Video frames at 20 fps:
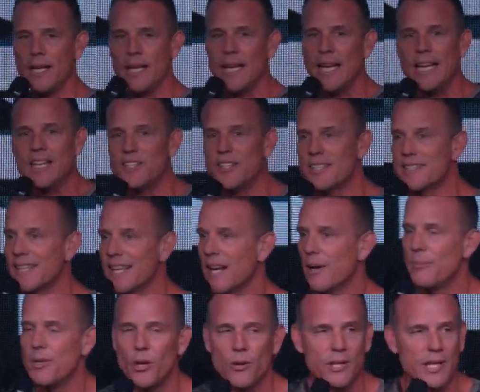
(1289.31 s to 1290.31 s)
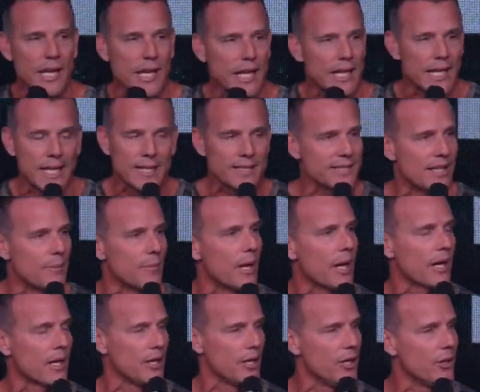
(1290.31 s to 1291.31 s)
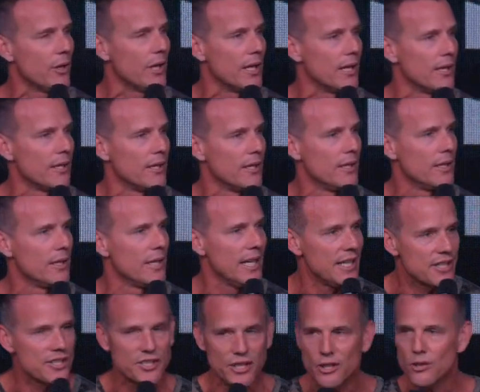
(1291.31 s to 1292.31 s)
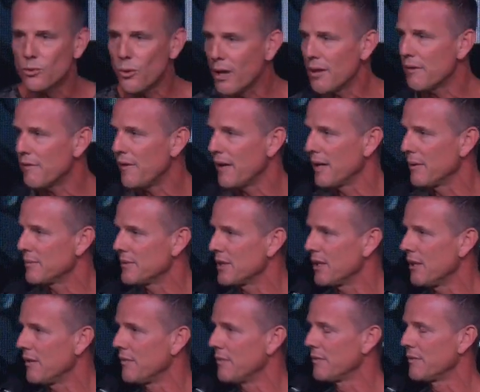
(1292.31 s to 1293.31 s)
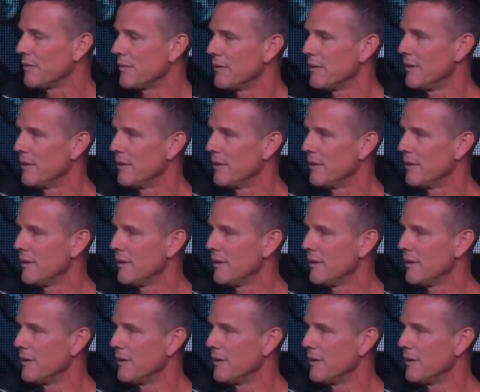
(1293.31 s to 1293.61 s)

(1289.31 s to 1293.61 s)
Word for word: He just said, I'm no king. He didn't say, I'm not gonna do it. He just unqualified himself.